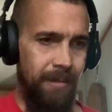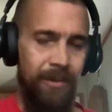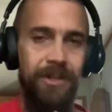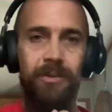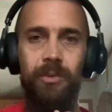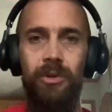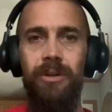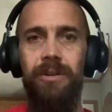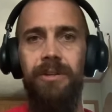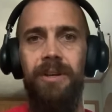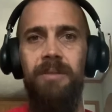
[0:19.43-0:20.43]
I watched a really
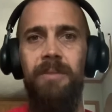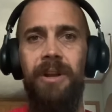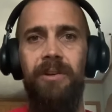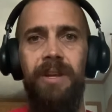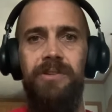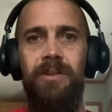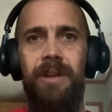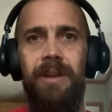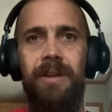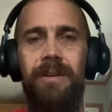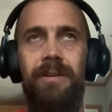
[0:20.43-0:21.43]
good documentary yesterday